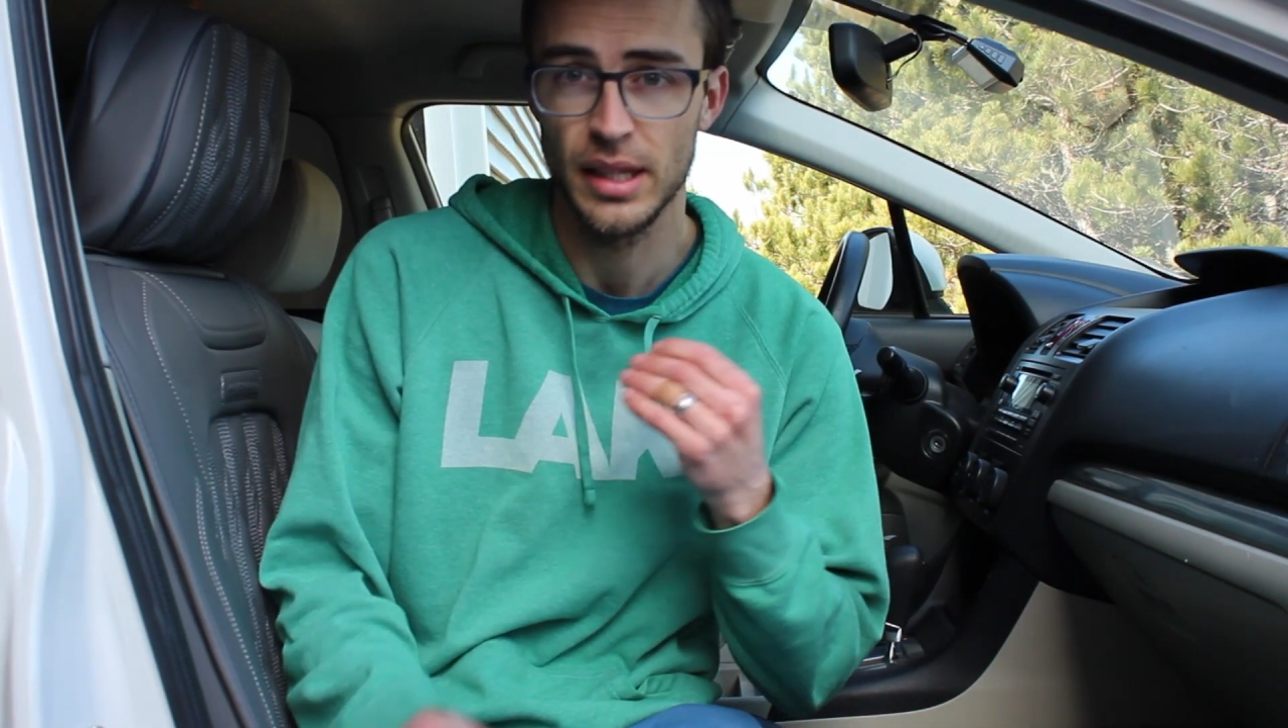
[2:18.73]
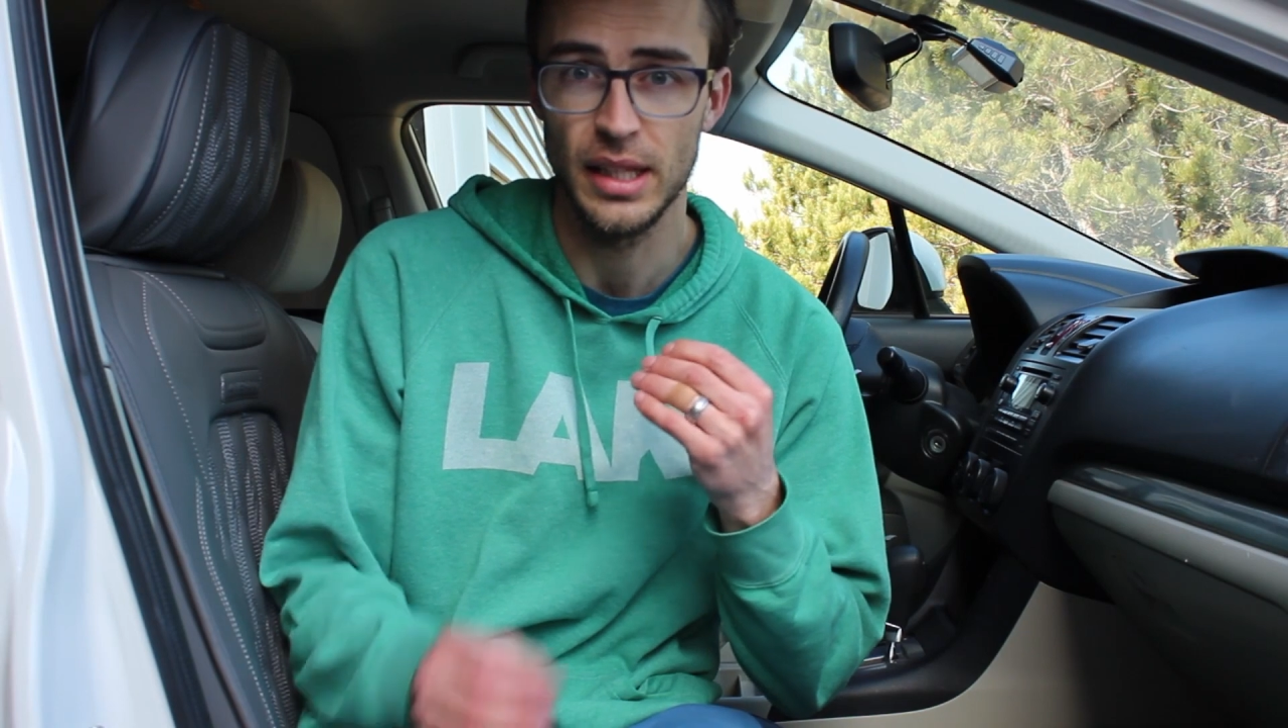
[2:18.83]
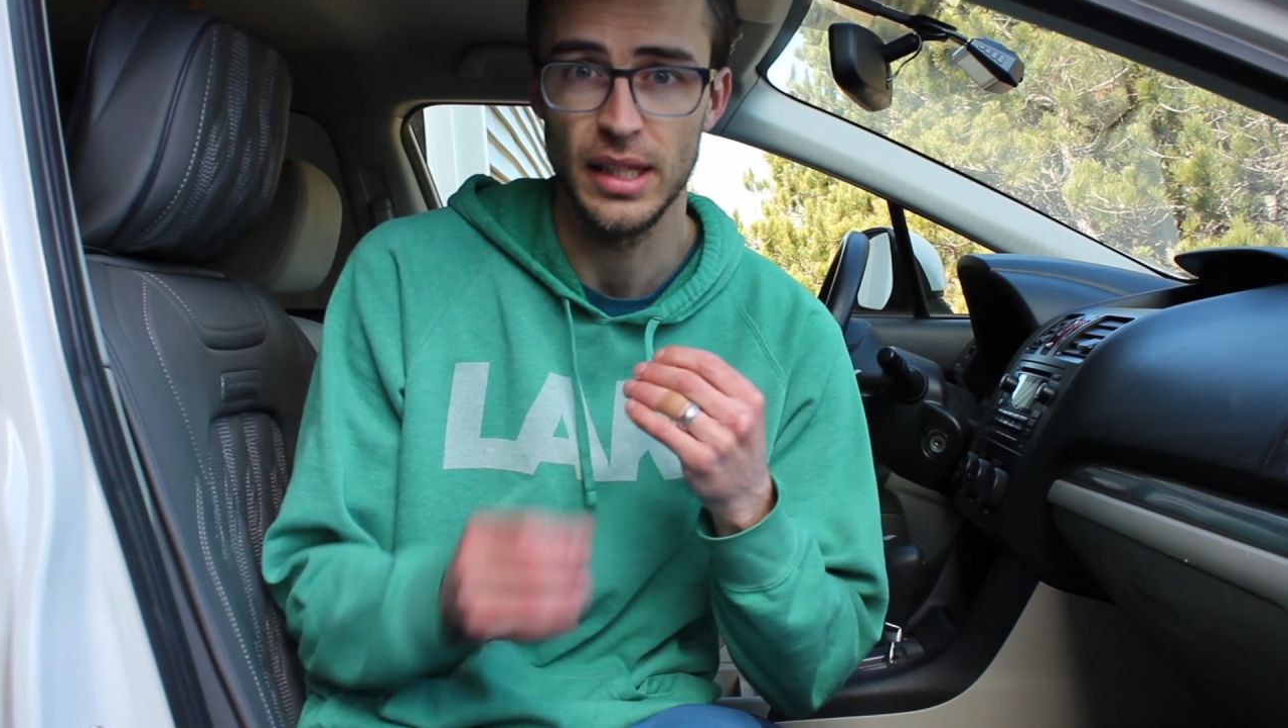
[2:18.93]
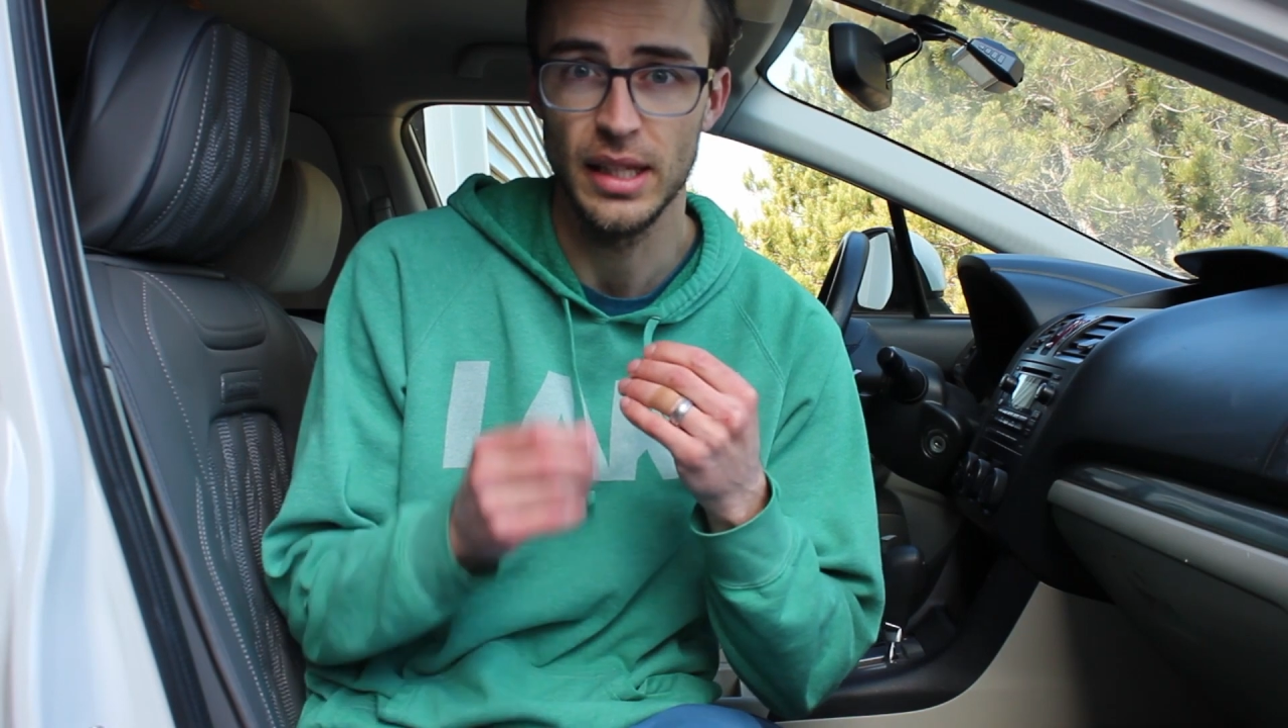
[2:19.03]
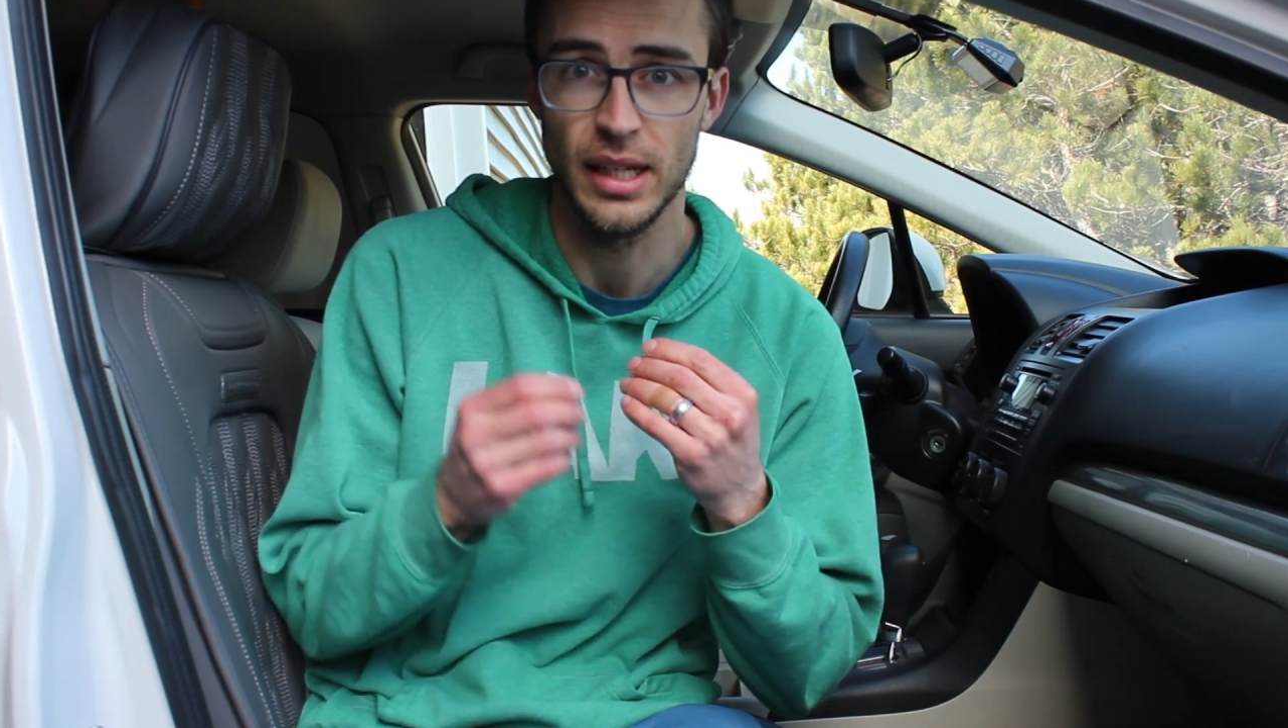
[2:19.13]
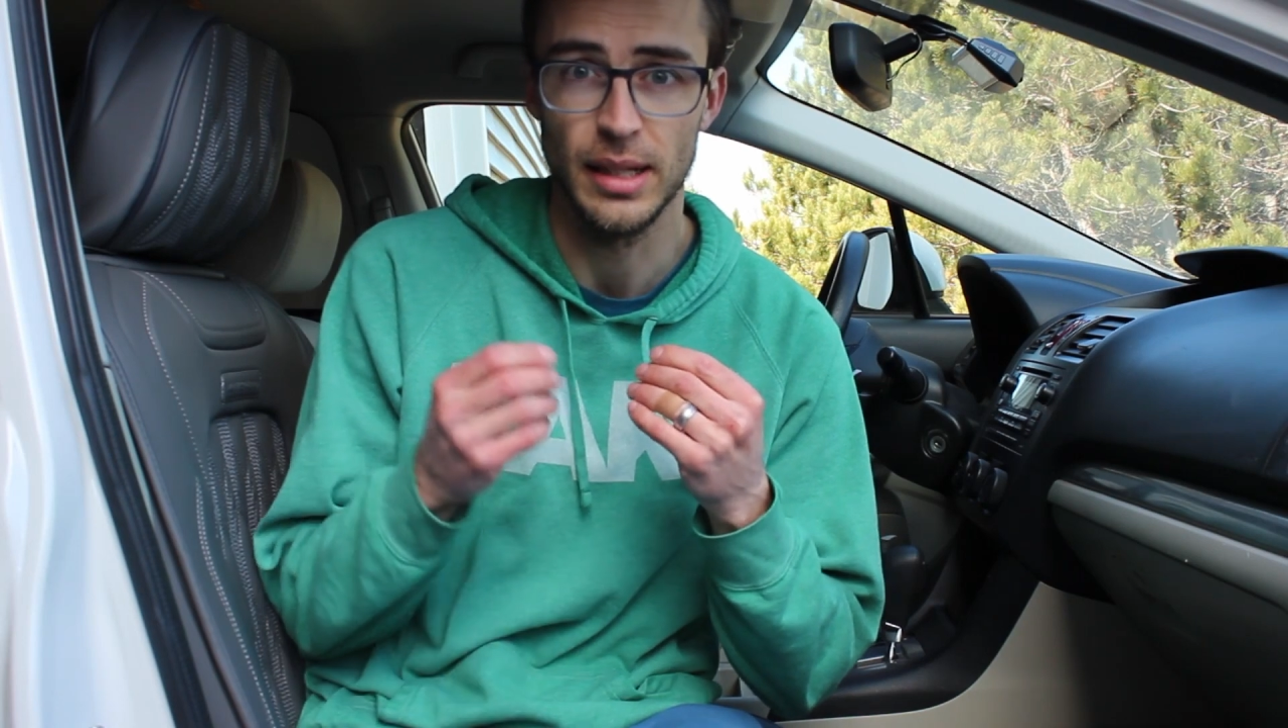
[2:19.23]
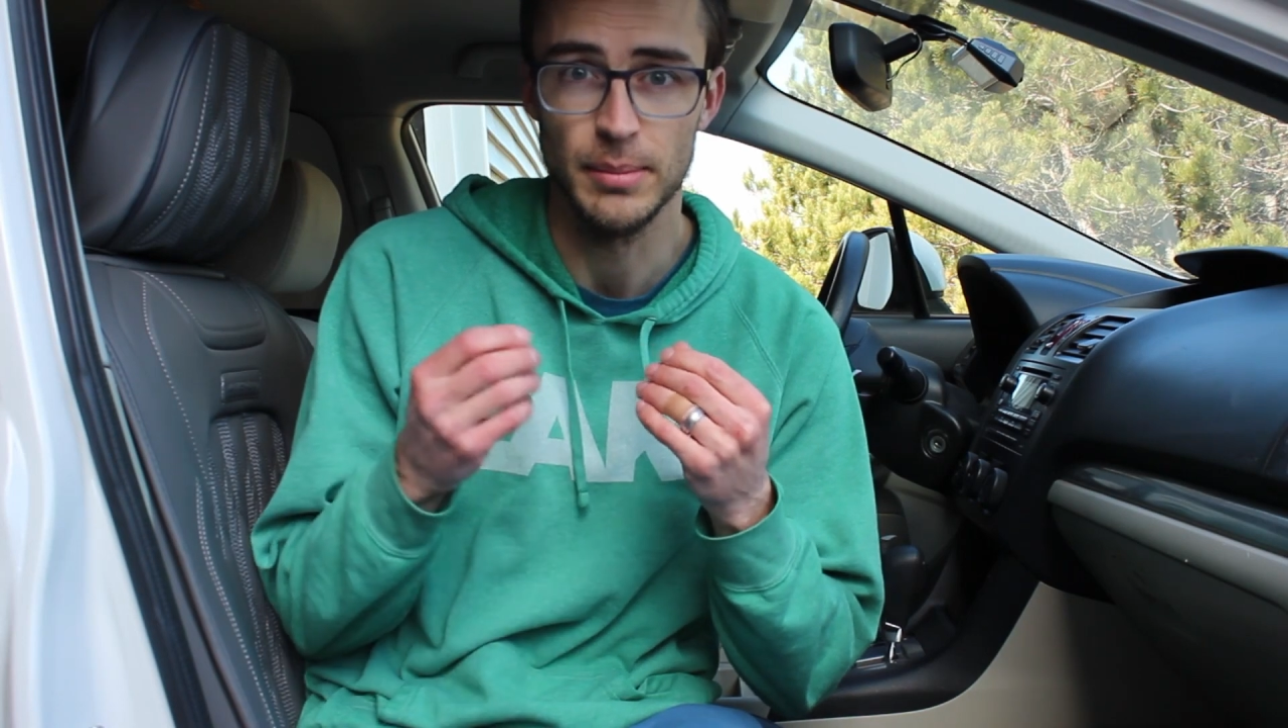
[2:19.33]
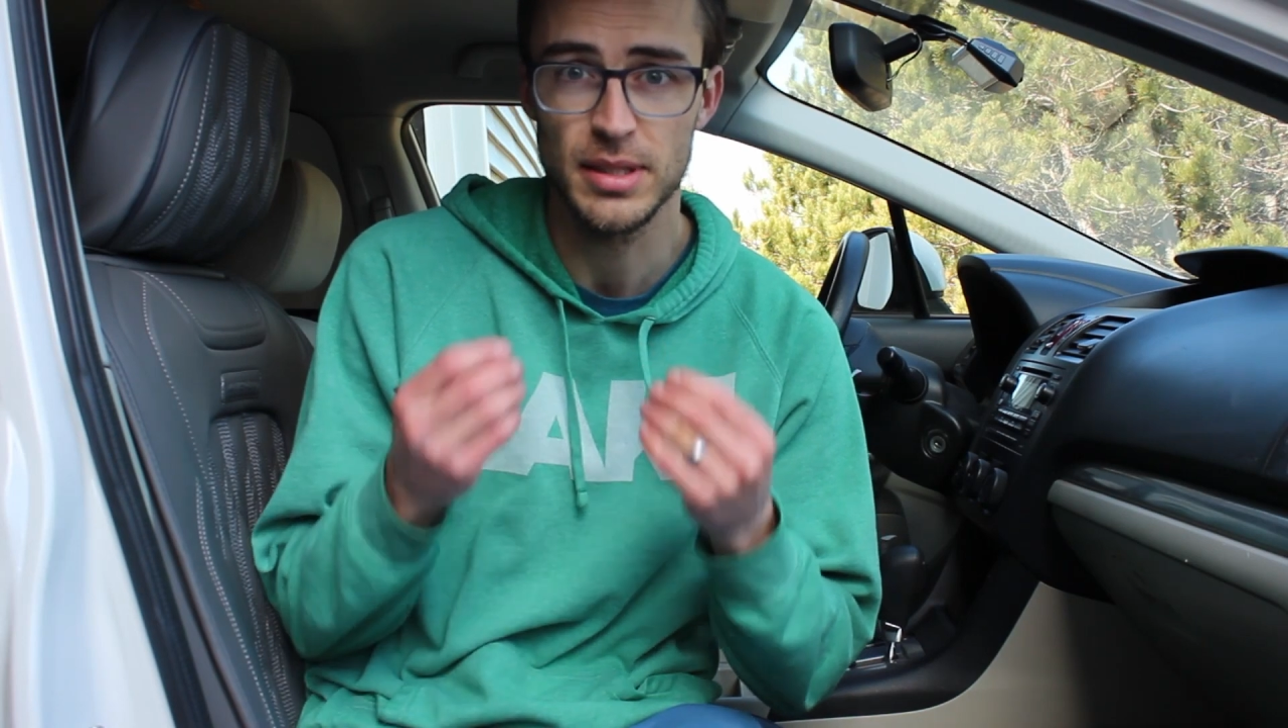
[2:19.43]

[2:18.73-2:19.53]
the